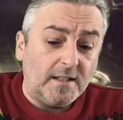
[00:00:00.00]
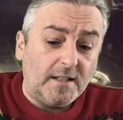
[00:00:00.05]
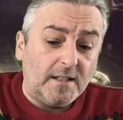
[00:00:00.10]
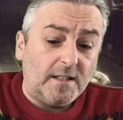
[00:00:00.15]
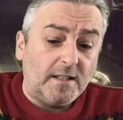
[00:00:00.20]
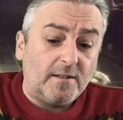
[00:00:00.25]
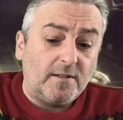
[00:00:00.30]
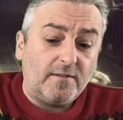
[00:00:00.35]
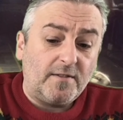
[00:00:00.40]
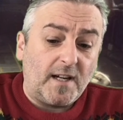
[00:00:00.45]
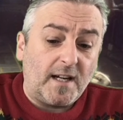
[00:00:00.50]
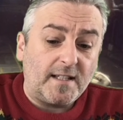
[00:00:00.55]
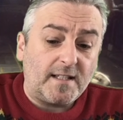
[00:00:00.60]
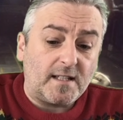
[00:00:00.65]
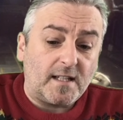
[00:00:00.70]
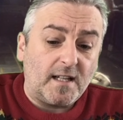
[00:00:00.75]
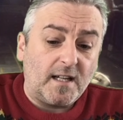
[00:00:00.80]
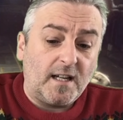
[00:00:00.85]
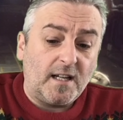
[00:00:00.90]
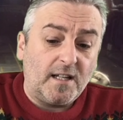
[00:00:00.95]
We've had
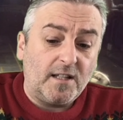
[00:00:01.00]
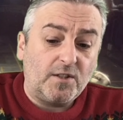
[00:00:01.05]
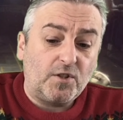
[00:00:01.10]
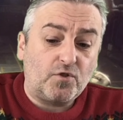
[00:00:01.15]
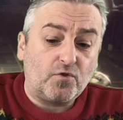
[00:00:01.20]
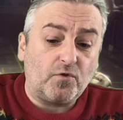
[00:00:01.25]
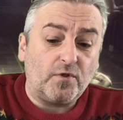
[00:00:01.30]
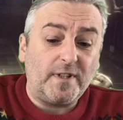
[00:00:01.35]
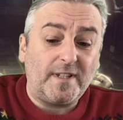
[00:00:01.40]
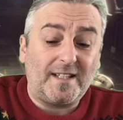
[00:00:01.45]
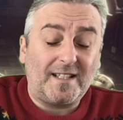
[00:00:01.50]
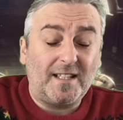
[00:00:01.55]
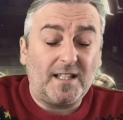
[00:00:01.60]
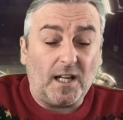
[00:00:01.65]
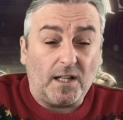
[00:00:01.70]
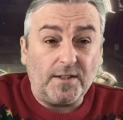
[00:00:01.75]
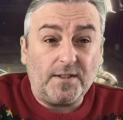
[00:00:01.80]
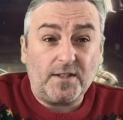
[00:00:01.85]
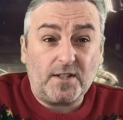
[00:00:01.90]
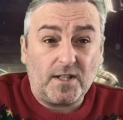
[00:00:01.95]
Droid
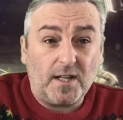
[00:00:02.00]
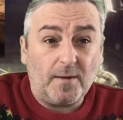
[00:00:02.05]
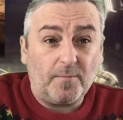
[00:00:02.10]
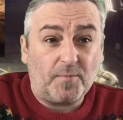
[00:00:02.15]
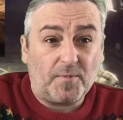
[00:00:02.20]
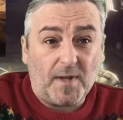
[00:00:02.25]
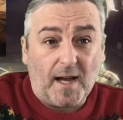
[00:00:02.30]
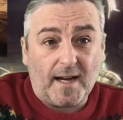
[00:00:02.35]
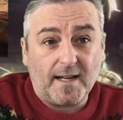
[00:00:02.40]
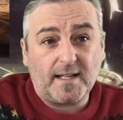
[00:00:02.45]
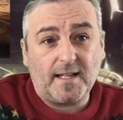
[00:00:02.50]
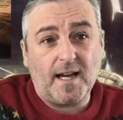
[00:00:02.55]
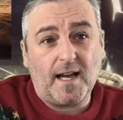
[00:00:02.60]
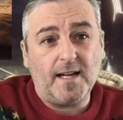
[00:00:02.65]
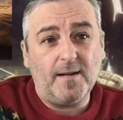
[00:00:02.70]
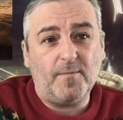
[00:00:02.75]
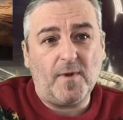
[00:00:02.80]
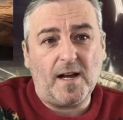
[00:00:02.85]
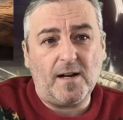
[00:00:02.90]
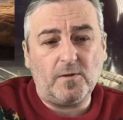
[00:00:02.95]
Gunship, that came
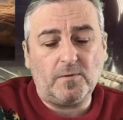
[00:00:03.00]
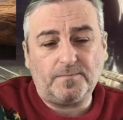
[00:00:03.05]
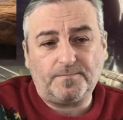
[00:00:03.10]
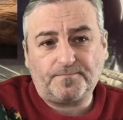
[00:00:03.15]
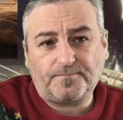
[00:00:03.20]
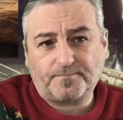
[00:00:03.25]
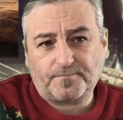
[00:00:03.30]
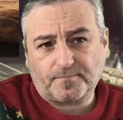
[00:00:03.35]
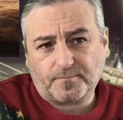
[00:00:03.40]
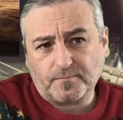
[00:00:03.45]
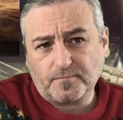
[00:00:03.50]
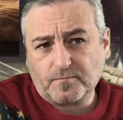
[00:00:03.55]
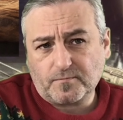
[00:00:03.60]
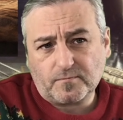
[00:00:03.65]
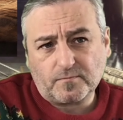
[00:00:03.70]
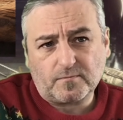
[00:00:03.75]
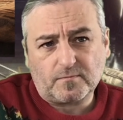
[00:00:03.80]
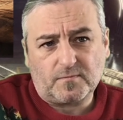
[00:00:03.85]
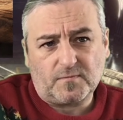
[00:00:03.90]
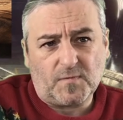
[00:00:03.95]
out
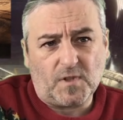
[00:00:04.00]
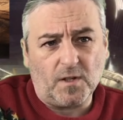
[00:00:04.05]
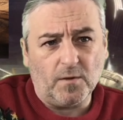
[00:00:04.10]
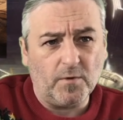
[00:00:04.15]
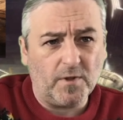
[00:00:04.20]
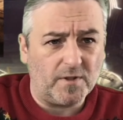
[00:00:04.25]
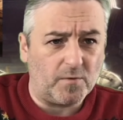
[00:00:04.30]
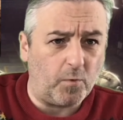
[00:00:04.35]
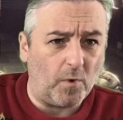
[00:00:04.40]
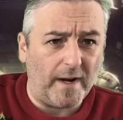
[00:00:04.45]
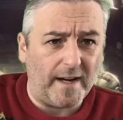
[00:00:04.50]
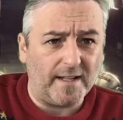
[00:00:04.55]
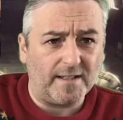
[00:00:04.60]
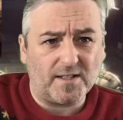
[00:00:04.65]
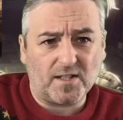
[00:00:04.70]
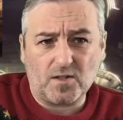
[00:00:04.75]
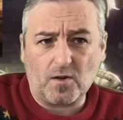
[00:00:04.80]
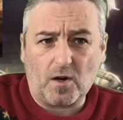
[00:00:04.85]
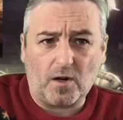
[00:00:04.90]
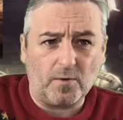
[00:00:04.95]
with weird
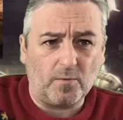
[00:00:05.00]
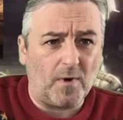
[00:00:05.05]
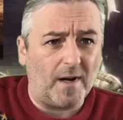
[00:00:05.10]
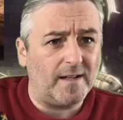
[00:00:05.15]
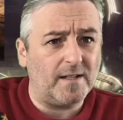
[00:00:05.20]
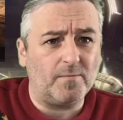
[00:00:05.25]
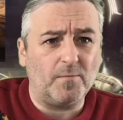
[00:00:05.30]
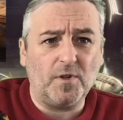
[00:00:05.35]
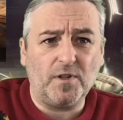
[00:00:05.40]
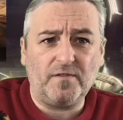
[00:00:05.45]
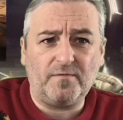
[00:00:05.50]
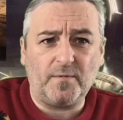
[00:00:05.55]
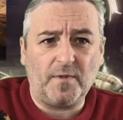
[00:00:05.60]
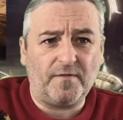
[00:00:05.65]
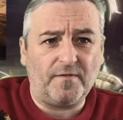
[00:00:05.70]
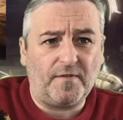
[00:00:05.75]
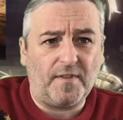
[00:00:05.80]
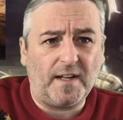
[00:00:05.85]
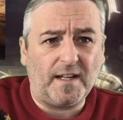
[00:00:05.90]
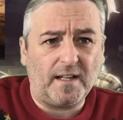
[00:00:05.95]
sideways movement
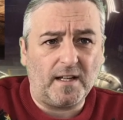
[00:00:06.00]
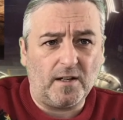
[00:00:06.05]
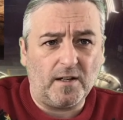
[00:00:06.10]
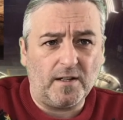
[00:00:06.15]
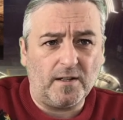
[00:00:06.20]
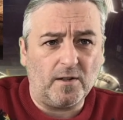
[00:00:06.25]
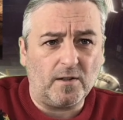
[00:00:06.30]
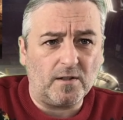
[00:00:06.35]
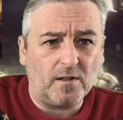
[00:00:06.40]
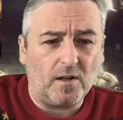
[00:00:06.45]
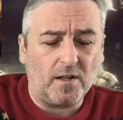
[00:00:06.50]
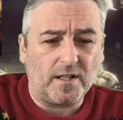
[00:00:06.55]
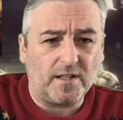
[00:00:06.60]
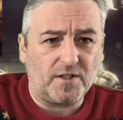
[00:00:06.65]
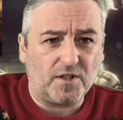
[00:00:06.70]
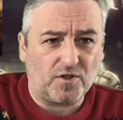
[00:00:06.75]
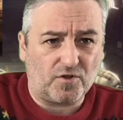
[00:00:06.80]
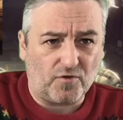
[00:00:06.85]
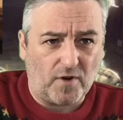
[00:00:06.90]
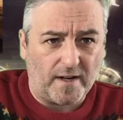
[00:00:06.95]
thing going on, like a
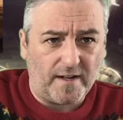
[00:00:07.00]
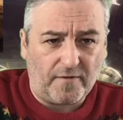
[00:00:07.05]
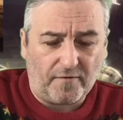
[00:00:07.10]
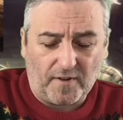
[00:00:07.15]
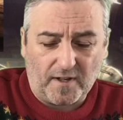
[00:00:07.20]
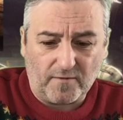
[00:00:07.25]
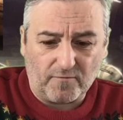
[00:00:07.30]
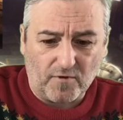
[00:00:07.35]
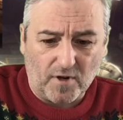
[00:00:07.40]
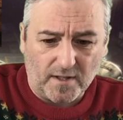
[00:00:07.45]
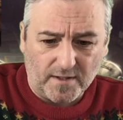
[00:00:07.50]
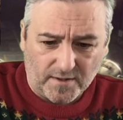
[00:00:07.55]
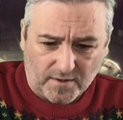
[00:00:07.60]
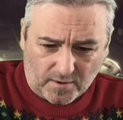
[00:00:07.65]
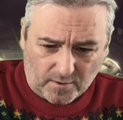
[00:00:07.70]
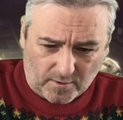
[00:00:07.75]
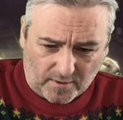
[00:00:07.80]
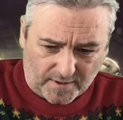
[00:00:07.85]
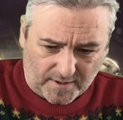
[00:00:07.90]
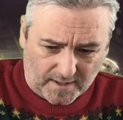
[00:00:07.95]
strafing run sort
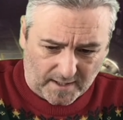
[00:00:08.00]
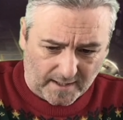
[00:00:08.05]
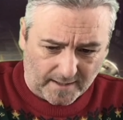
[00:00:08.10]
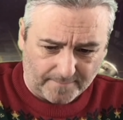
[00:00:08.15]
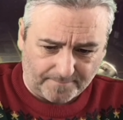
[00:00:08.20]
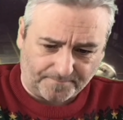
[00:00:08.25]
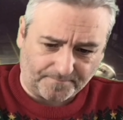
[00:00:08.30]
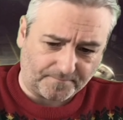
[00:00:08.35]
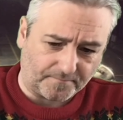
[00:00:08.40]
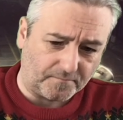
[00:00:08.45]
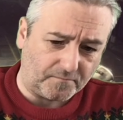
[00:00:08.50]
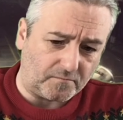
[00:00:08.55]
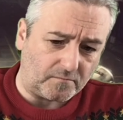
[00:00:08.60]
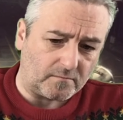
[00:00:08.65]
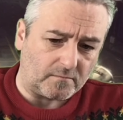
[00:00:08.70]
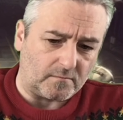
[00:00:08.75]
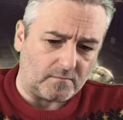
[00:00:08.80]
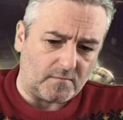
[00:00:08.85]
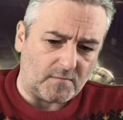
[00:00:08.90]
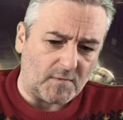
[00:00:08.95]
of thing.
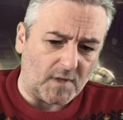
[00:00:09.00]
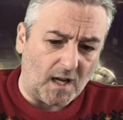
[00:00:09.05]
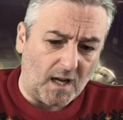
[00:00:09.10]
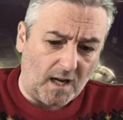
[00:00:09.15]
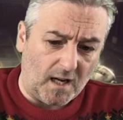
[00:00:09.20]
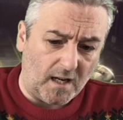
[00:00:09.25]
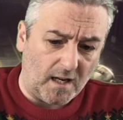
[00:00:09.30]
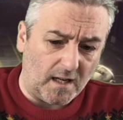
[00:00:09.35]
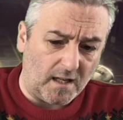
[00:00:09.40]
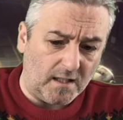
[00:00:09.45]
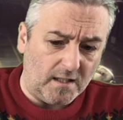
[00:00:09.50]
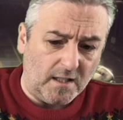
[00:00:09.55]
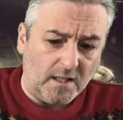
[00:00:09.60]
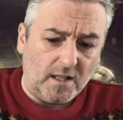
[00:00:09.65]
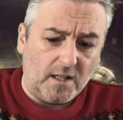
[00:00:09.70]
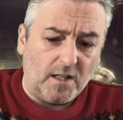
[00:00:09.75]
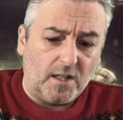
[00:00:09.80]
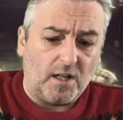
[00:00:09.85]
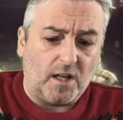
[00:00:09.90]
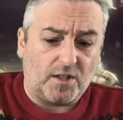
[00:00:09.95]
A
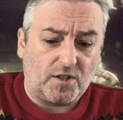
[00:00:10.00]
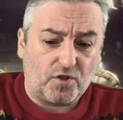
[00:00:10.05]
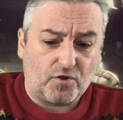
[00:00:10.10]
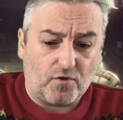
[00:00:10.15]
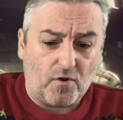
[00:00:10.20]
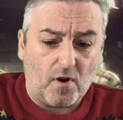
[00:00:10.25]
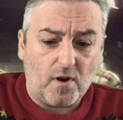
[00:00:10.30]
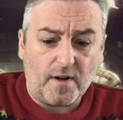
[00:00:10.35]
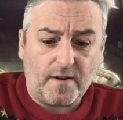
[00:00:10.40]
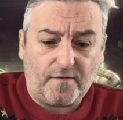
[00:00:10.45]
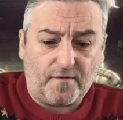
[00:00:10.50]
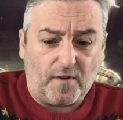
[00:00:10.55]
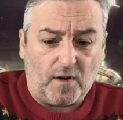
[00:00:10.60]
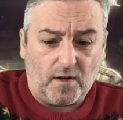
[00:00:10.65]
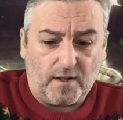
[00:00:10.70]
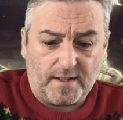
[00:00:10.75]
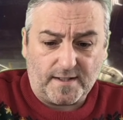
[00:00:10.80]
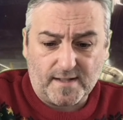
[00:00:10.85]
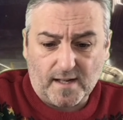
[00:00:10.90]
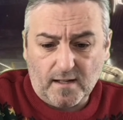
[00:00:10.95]

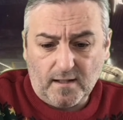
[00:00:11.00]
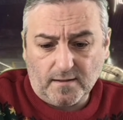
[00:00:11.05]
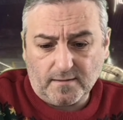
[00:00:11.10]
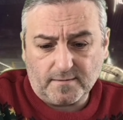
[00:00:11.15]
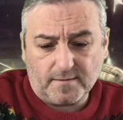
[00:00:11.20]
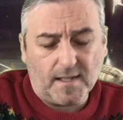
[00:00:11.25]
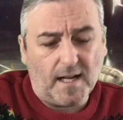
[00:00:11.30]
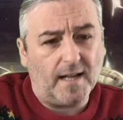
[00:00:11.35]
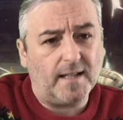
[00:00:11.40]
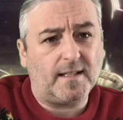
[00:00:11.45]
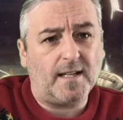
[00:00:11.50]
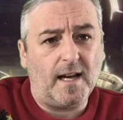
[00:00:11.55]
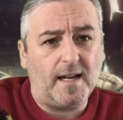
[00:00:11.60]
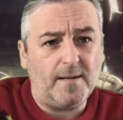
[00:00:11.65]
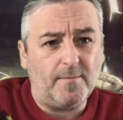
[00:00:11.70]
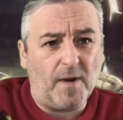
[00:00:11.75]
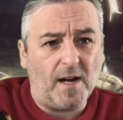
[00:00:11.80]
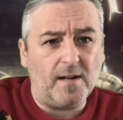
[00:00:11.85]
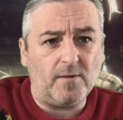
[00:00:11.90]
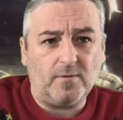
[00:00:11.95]
Tri-Fighter, that came
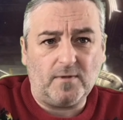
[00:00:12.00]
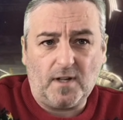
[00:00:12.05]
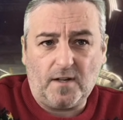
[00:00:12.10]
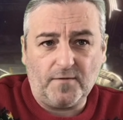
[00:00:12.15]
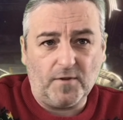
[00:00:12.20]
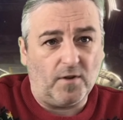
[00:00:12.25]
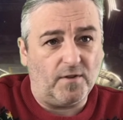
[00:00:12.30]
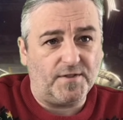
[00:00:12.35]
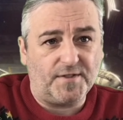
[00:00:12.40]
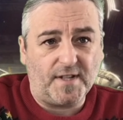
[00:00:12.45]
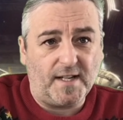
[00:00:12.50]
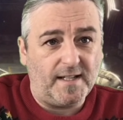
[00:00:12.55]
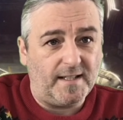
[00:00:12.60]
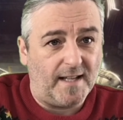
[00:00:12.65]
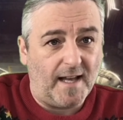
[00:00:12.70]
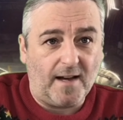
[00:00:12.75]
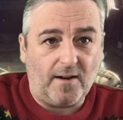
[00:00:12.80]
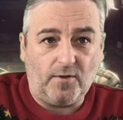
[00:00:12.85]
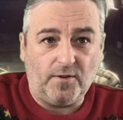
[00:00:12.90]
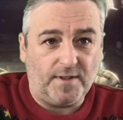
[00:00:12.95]
out. I've not seen that
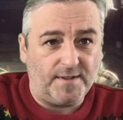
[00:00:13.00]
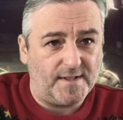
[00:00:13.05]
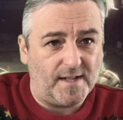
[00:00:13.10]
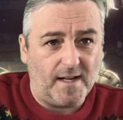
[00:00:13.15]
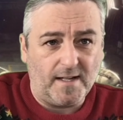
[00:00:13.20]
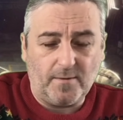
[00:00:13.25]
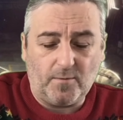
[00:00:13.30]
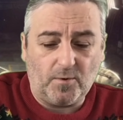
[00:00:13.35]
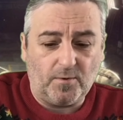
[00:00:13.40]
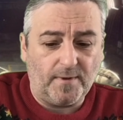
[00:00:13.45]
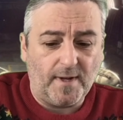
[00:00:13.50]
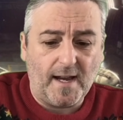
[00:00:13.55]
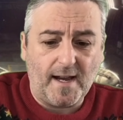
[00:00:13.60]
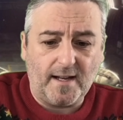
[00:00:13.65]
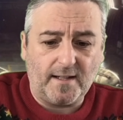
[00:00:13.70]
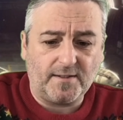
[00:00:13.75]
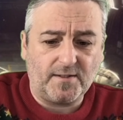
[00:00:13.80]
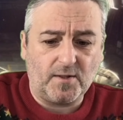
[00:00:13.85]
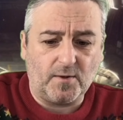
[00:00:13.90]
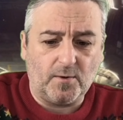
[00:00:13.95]
on the table yet
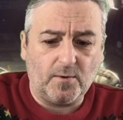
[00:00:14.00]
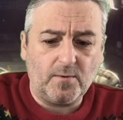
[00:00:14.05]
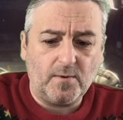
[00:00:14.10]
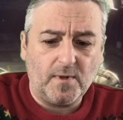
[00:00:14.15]
at all.